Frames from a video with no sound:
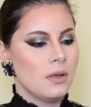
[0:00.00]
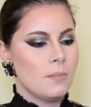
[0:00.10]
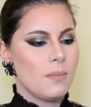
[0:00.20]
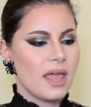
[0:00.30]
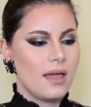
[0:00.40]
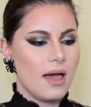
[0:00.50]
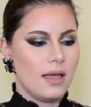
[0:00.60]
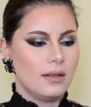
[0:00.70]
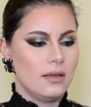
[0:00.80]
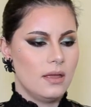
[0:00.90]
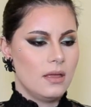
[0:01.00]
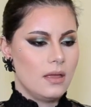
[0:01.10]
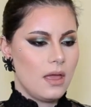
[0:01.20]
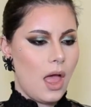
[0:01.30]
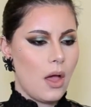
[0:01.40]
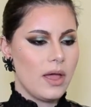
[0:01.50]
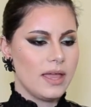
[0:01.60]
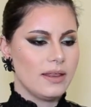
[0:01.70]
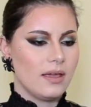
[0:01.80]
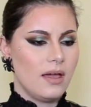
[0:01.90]
My God, how
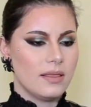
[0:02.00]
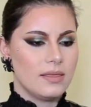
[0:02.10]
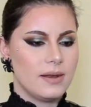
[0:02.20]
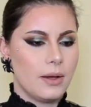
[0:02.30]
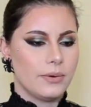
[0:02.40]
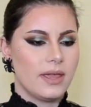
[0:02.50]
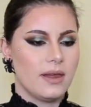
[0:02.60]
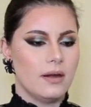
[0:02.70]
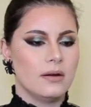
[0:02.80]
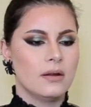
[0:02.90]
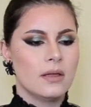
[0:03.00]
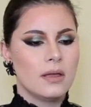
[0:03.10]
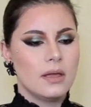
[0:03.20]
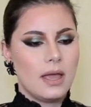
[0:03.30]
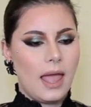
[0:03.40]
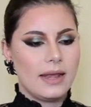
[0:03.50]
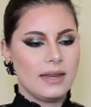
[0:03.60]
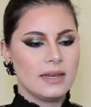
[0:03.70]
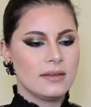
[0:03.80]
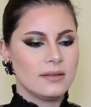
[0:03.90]
had he gotten out here? I
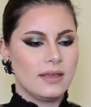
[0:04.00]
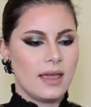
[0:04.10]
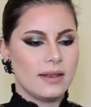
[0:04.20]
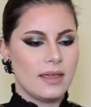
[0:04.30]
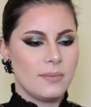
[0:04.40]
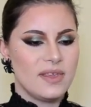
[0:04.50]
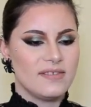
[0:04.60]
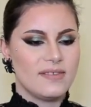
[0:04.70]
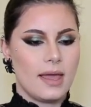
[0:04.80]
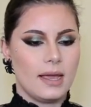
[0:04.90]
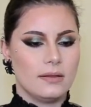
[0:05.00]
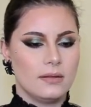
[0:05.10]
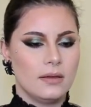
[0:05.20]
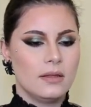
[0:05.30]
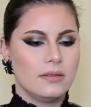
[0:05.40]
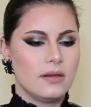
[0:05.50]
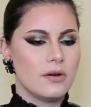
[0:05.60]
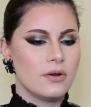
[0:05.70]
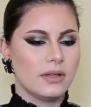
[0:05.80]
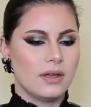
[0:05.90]
needed to get him inside,
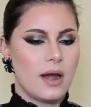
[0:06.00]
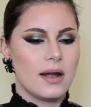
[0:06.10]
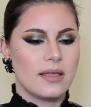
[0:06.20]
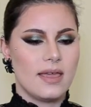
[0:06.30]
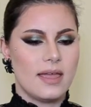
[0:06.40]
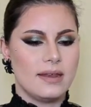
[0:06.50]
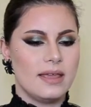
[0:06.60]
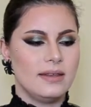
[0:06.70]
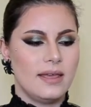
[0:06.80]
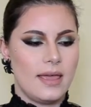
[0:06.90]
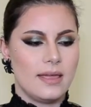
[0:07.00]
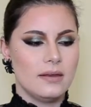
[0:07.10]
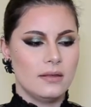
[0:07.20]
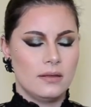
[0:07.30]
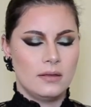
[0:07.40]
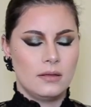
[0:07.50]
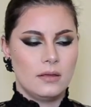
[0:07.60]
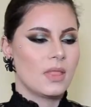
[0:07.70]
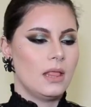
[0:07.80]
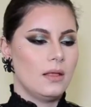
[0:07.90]
turn on the car again, and then
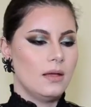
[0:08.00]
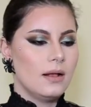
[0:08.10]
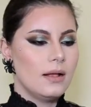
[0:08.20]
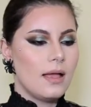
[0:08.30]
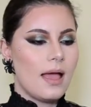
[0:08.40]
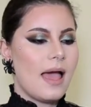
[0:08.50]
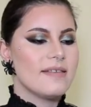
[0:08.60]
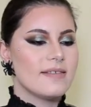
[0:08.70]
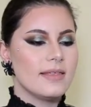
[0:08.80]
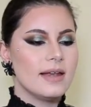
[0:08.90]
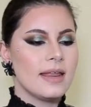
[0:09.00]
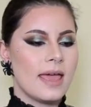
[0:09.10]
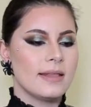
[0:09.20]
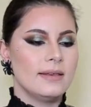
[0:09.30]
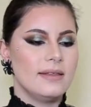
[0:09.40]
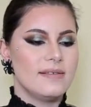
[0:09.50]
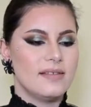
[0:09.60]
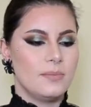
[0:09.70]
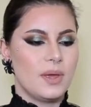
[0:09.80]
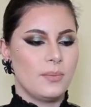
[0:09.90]
I suddenly had a
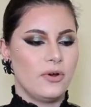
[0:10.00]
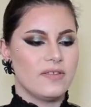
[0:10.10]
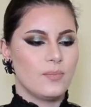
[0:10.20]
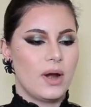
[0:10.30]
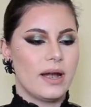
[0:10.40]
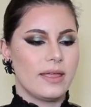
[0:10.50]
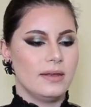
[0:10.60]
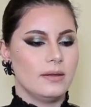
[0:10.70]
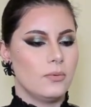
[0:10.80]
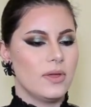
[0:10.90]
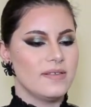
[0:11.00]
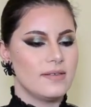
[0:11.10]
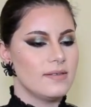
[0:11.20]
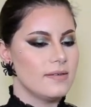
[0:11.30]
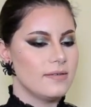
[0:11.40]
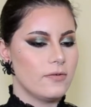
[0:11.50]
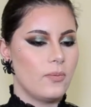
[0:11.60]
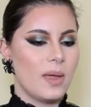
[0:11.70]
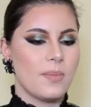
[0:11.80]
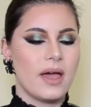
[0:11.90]
distant memory spark in the recesses of
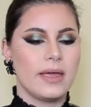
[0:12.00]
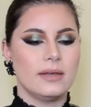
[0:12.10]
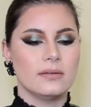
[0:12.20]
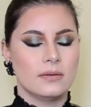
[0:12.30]
my mind.